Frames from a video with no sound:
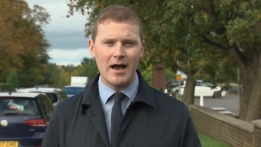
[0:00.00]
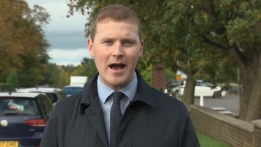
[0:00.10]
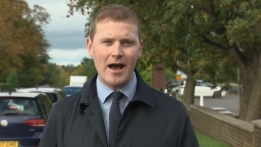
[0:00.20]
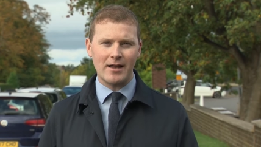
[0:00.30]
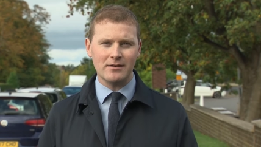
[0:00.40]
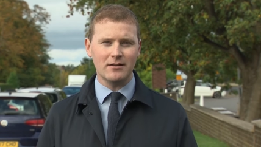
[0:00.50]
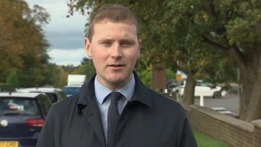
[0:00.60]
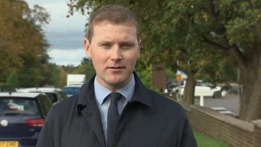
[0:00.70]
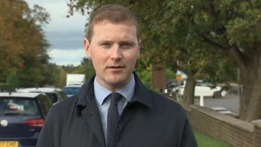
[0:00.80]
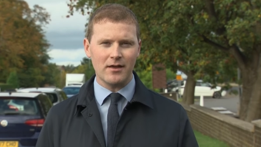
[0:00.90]
and
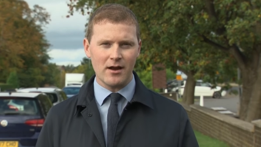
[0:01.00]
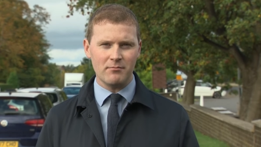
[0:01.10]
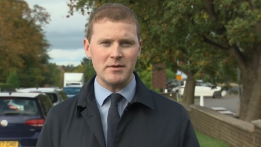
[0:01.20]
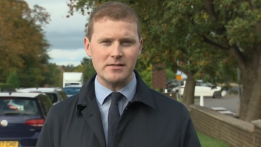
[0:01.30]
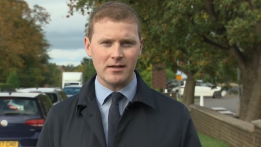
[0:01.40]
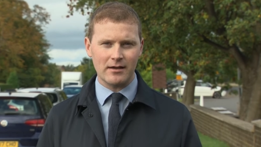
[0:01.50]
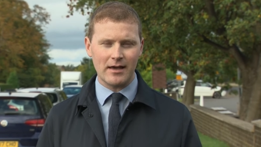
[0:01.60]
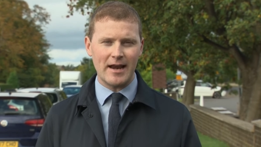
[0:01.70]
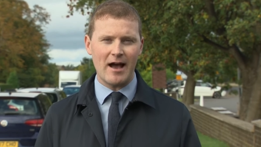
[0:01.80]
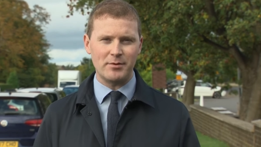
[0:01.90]
clearly they are meeting
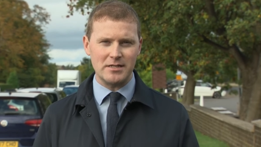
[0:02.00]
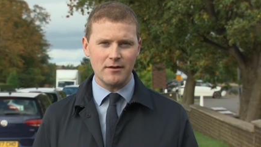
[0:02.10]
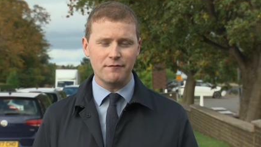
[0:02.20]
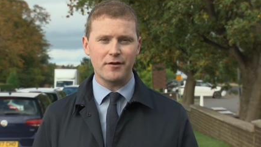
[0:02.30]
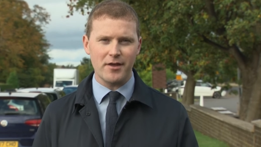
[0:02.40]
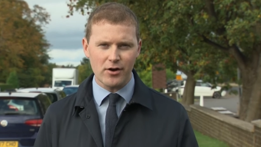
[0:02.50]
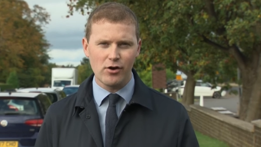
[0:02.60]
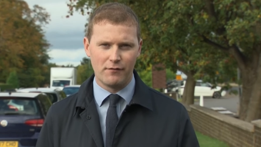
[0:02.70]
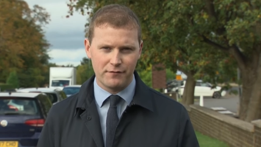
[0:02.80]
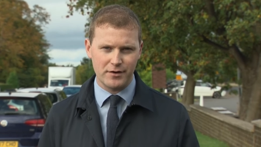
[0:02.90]
in Aberdeen for their
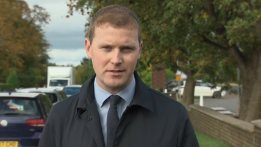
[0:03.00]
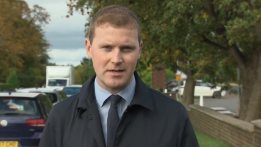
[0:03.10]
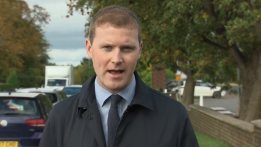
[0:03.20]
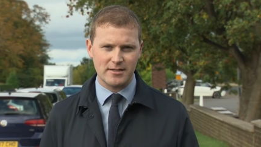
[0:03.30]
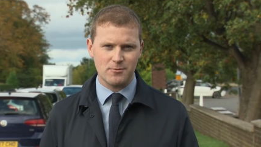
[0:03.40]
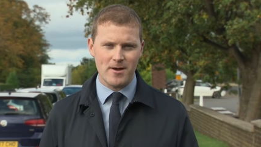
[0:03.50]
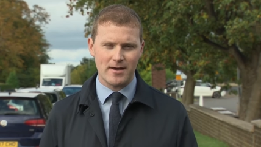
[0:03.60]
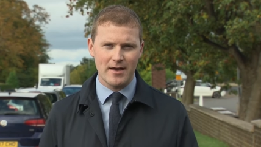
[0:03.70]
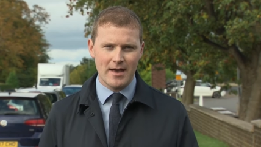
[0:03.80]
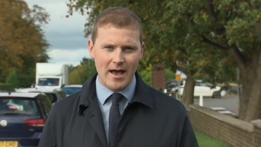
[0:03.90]
conference next
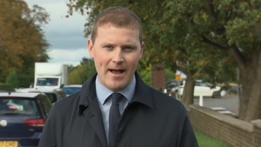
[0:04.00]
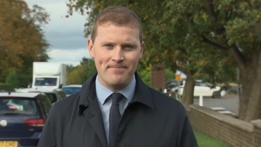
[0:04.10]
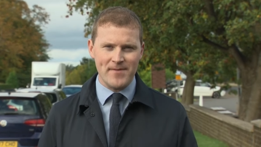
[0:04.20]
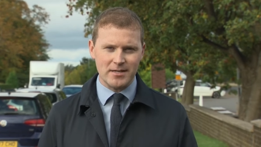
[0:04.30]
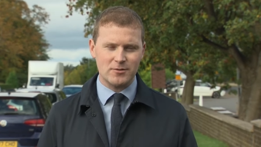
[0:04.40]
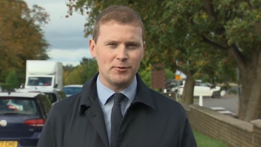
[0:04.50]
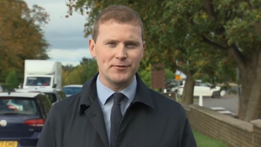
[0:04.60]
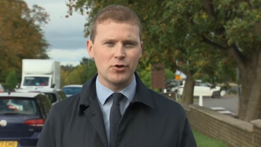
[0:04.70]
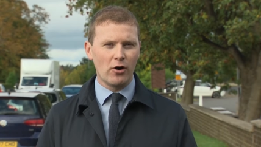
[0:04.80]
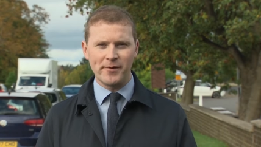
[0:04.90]
week, and this will
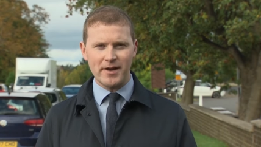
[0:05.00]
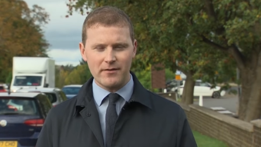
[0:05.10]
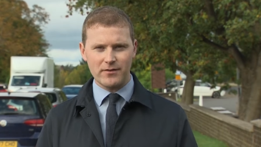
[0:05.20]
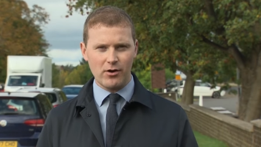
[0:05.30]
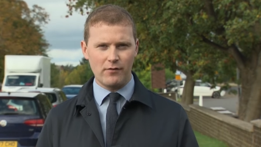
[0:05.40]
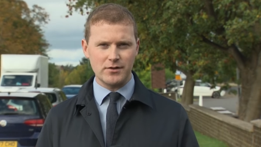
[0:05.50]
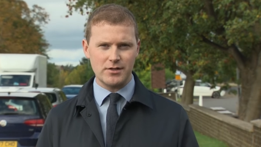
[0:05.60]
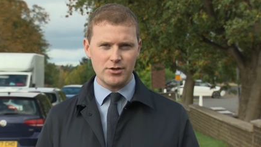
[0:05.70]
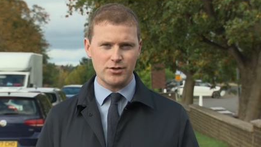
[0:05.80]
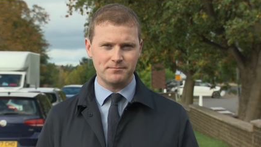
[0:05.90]
dominate the
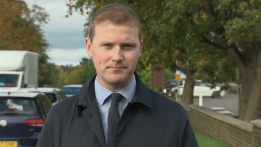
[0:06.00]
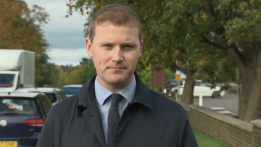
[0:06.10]
conversation.